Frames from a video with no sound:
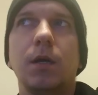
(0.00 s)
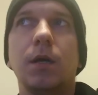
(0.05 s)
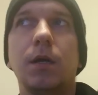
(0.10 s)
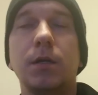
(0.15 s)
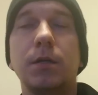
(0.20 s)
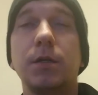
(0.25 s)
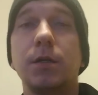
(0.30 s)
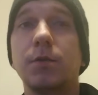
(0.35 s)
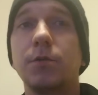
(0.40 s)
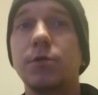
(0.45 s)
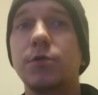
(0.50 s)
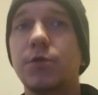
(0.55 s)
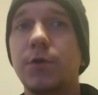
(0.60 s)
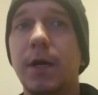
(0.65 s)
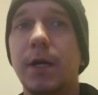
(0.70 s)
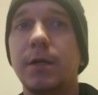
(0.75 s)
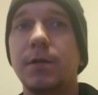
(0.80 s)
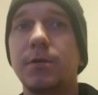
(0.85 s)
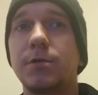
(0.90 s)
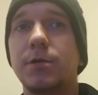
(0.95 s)
Another
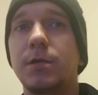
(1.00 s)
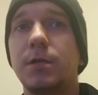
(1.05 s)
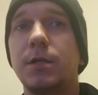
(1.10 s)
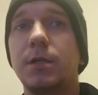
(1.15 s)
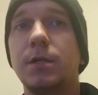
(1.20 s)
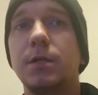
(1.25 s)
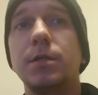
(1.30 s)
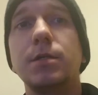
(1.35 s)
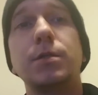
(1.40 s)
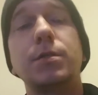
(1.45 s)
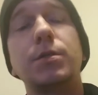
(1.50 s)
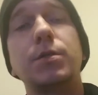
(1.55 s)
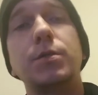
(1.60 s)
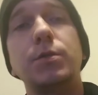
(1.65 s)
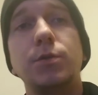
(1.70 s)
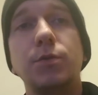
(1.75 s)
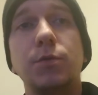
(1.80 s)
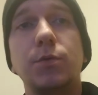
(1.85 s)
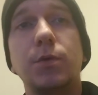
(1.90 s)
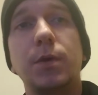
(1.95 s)
strategy is
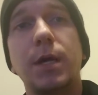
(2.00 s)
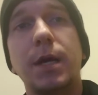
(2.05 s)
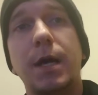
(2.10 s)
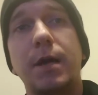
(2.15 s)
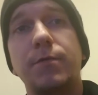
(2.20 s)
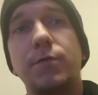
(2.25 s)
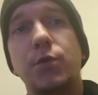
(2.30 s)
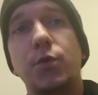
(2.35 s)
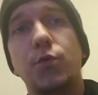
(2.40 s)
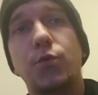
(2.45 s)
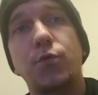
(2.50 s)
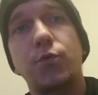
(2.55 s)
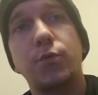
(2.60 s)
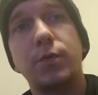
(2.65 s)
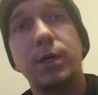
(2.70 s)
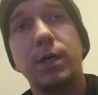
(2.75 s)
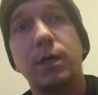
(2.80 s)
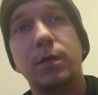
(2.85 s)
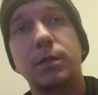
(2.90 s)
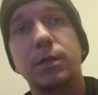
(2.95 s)
to have your
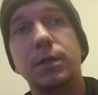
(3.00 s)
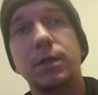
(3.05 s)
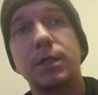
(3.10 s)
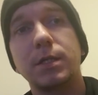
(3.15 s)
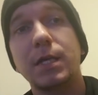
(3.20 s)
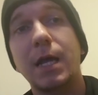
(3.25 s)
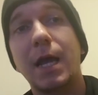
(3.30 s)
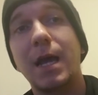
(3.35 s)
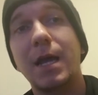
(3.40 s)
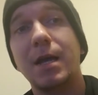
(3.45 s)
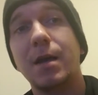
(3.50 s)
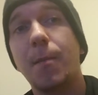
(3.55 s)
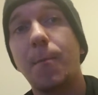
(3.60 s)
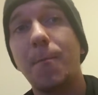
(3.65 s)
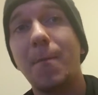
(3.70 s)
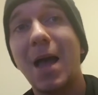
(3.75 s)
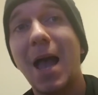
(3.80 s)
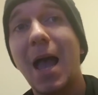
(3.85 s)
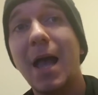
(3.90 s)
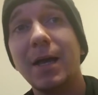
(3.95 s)
Reunculus hang
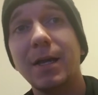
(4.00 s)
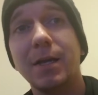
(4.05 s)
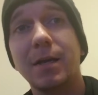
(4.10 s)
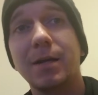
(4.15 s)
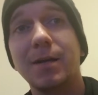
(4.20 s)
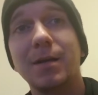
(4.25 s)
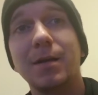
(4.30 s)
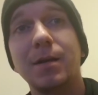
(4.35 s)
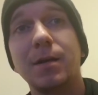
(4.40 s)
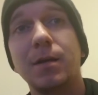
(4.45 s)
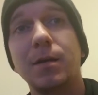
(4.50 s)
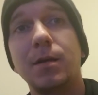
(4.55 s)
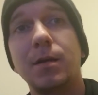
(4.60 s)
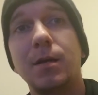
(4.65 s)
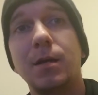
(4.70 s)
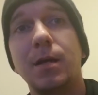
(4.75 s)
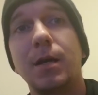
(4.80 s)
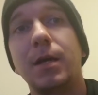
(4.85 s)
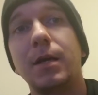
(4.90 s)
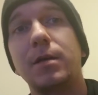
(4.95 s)
back
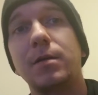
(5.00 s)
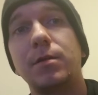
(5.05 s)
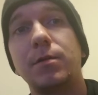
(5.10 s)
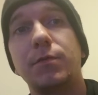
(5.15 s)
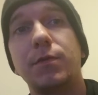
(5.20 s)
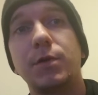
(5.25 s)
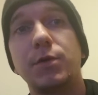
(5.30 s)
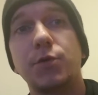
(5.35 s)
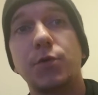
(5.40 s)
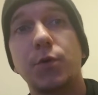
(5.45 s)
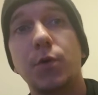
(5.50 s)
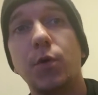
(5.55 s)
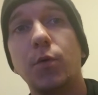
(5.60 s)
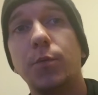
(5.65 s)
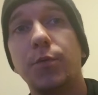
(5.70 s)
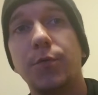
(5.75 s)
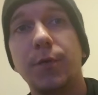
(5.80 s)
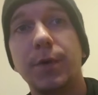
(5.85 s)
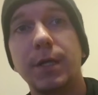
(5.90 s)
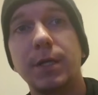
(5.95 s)
and defend your goal
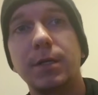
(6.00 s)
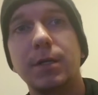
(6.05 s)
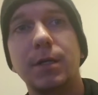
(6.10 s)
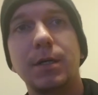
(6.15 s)
point.